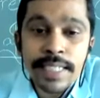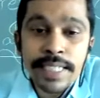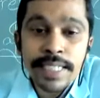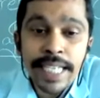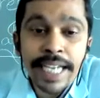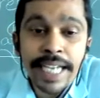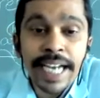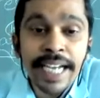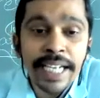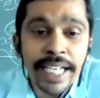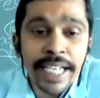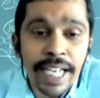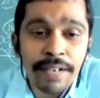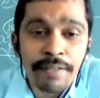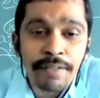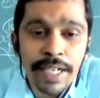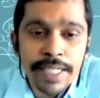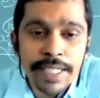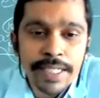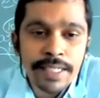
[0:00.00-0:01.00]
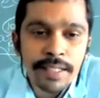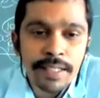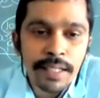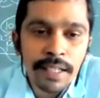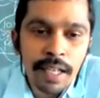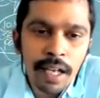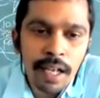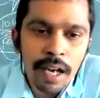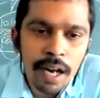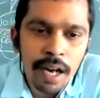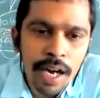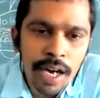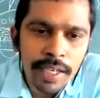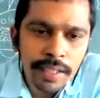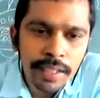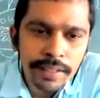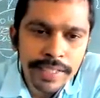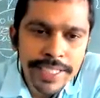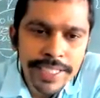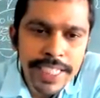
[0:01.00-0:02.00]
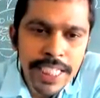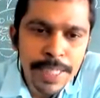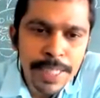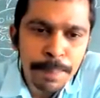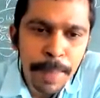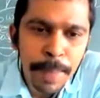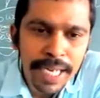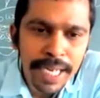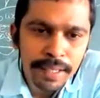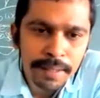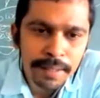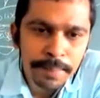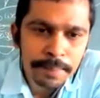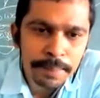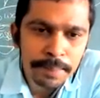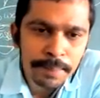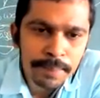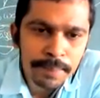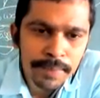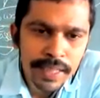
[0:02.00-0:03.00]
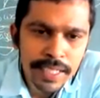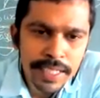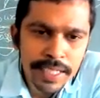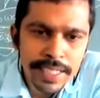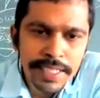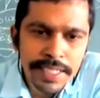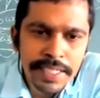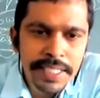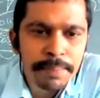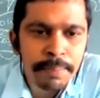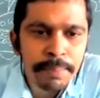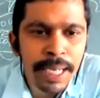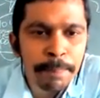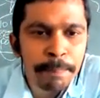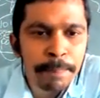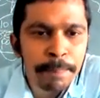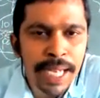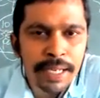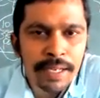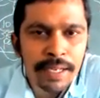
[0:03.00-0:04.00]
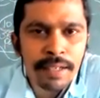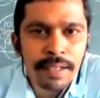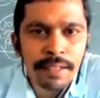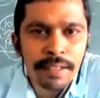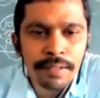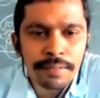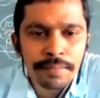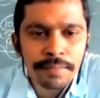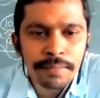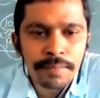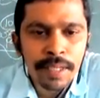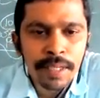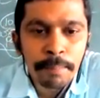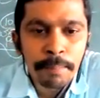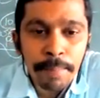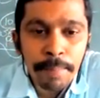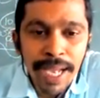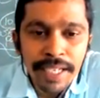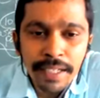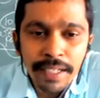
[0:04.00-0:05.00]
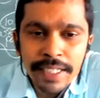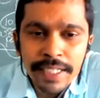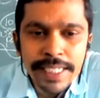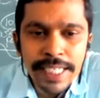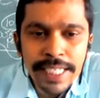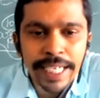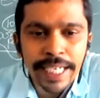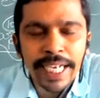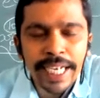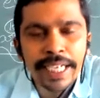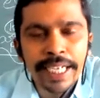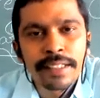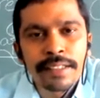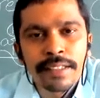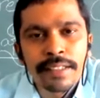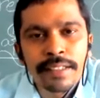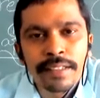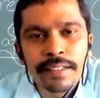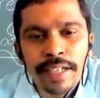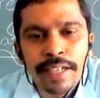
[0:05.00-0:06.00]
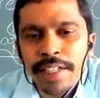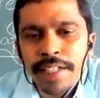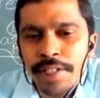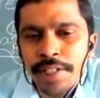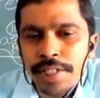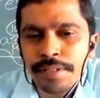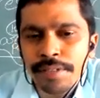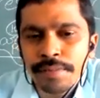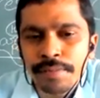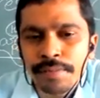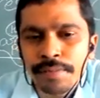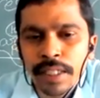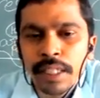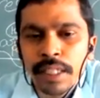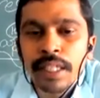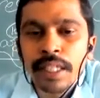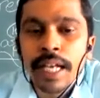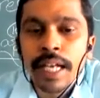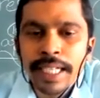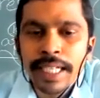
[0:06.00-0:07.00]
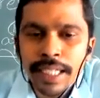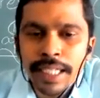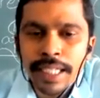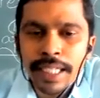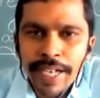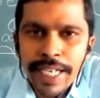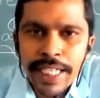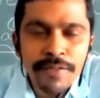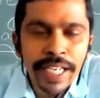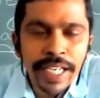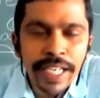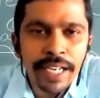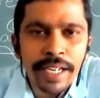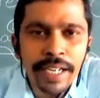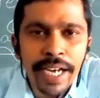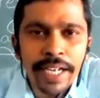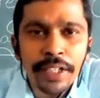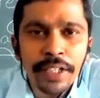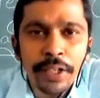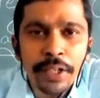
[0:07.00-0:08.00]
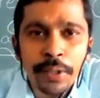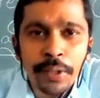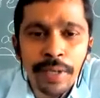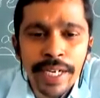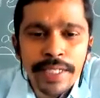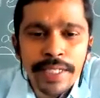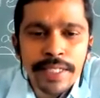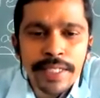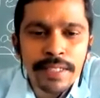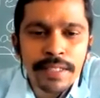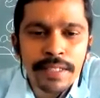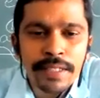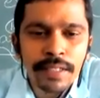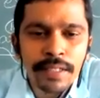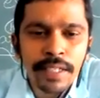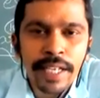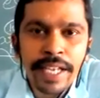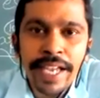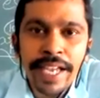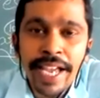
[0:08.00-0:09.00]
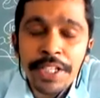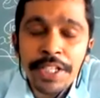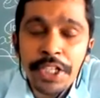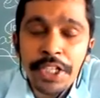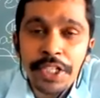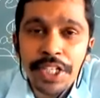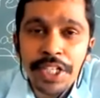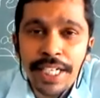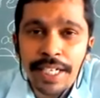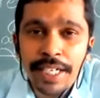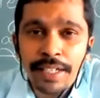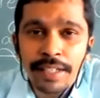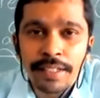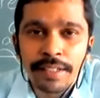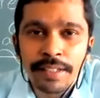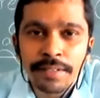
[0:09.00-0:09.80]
Second inverse. Or this is per. This is the symbol per. Per second. Right? Otherwise, we can write the units HZ.